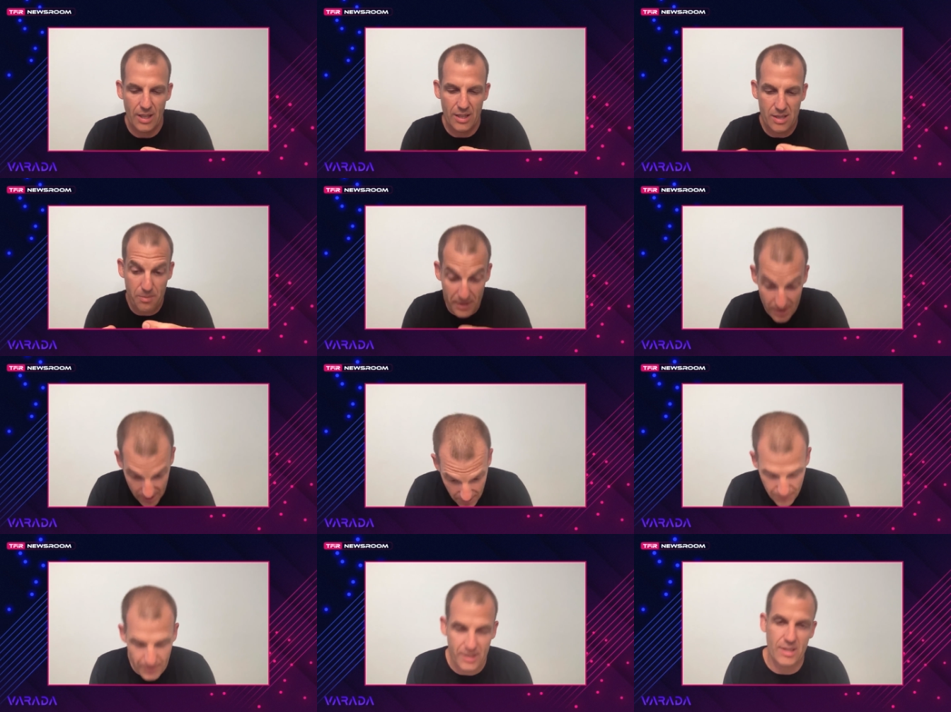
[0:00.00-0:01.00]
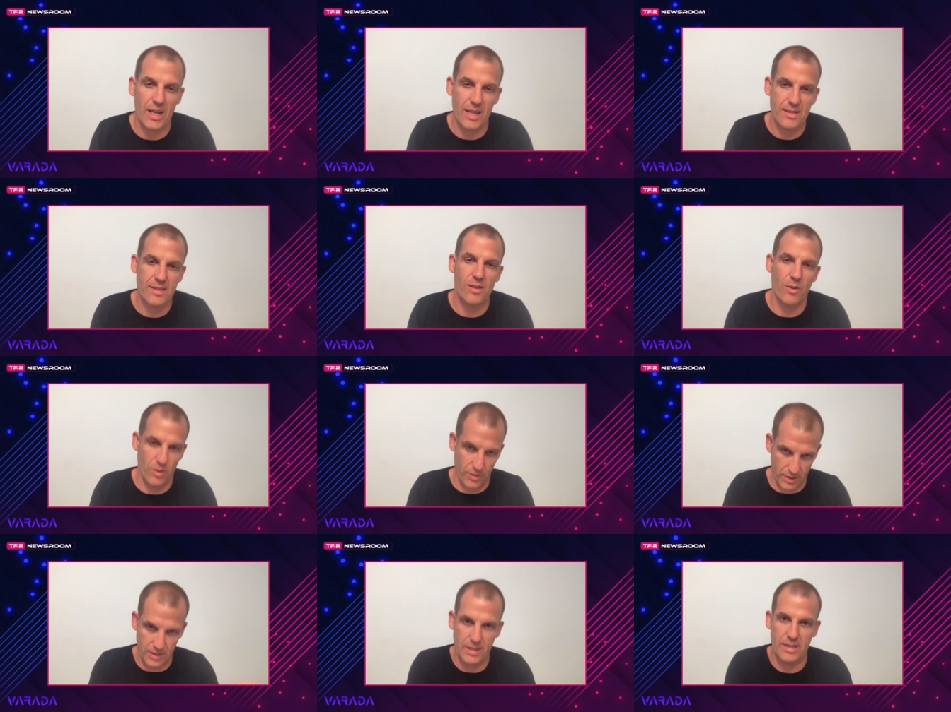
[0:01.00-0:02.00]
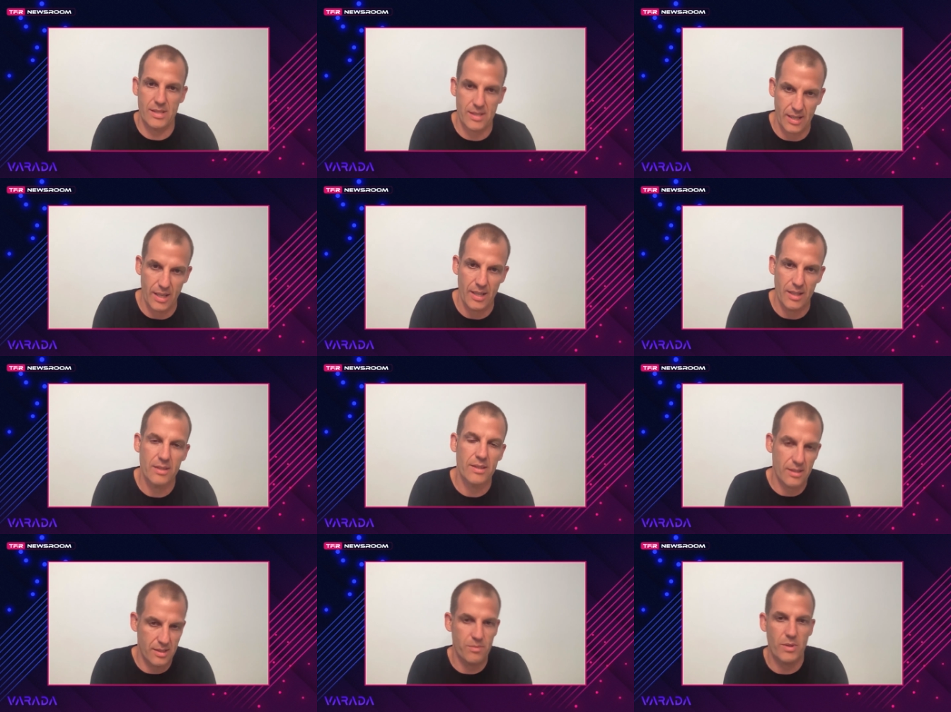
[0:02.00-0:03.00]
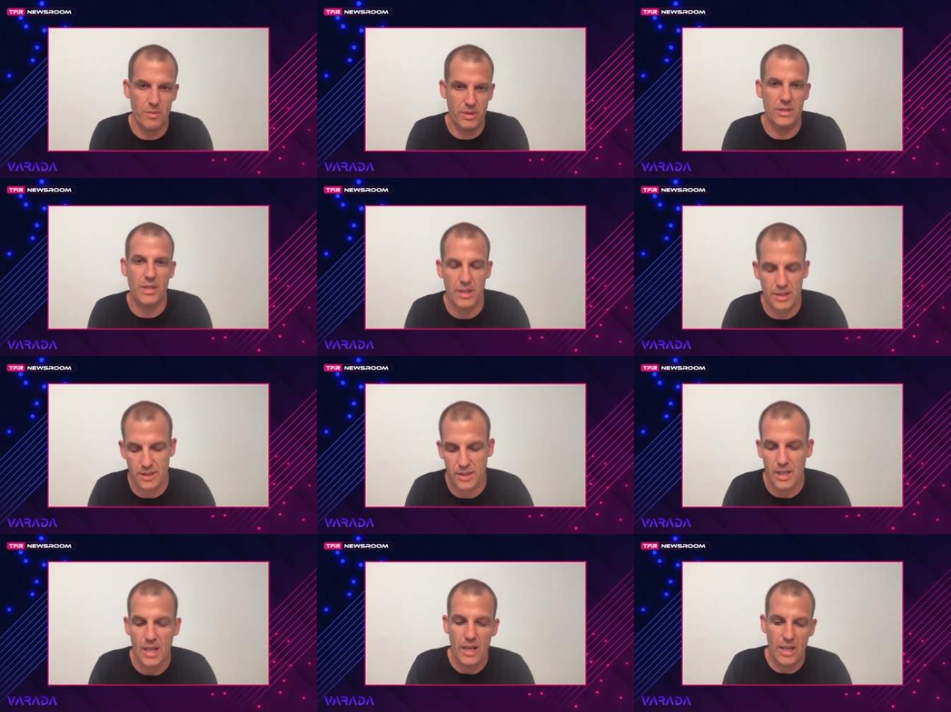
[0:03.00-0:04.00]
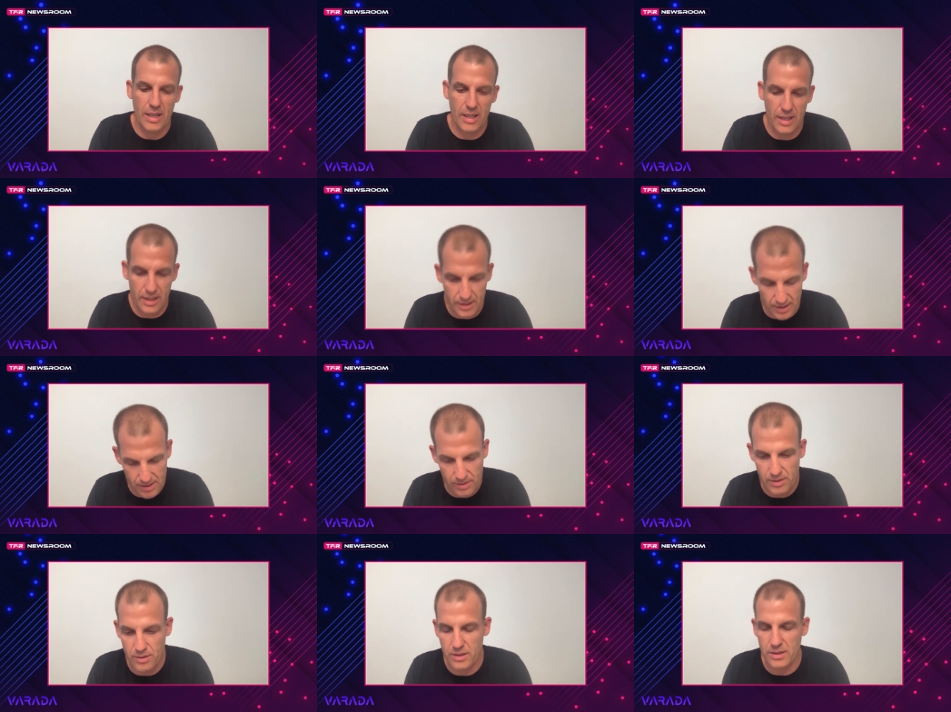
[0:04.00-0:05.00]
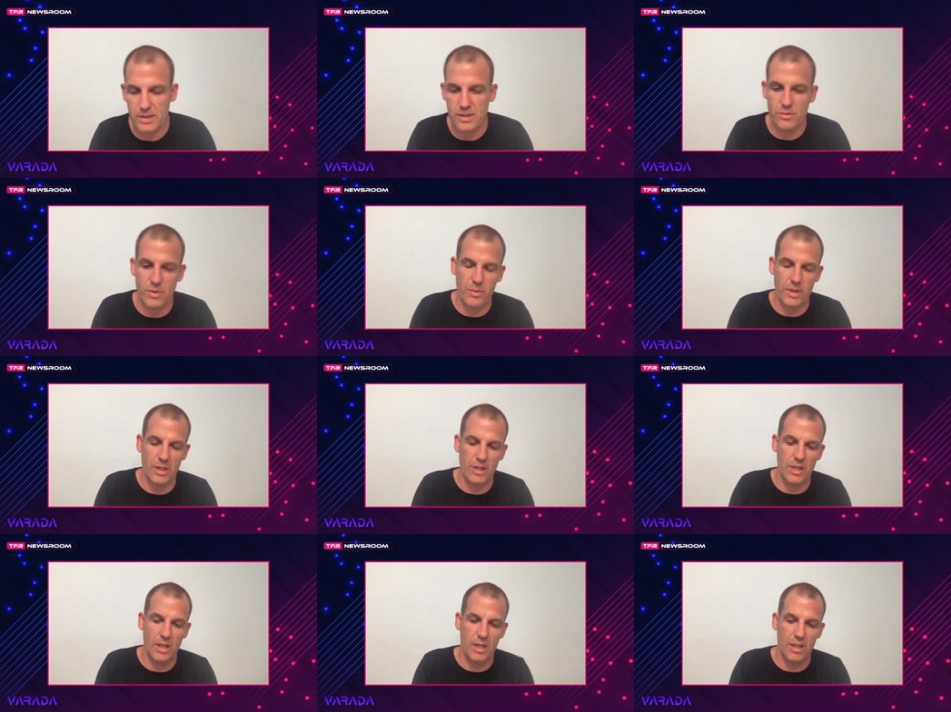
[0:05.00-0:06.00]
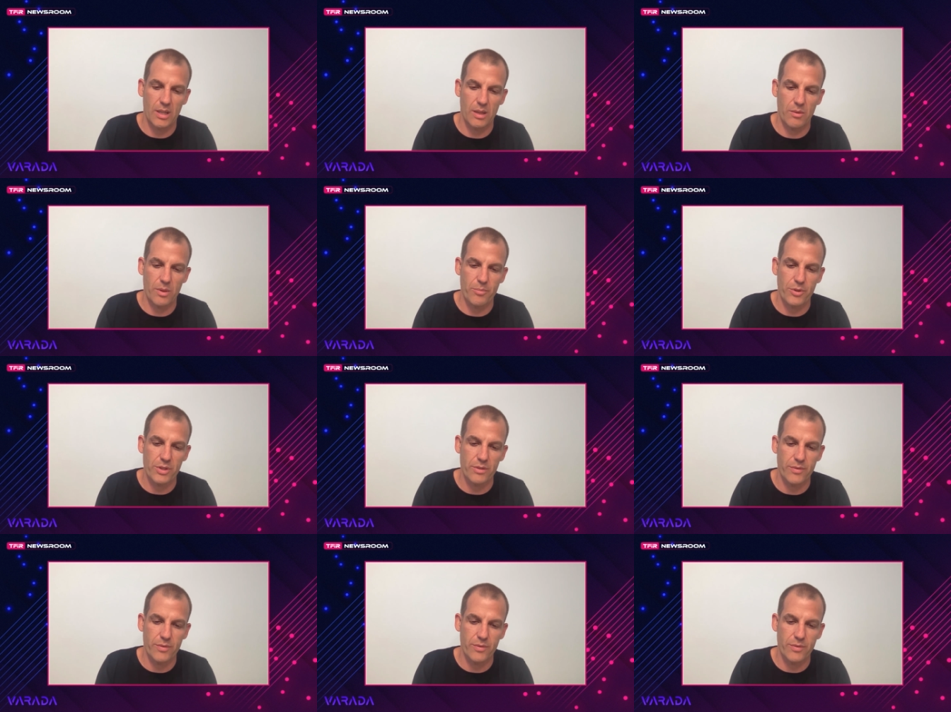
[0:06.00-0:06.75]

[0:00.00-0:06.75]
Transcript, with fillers: specific task on this scale. This is what we're targeting, and, and this is uh, this is what we're uh, we're pushing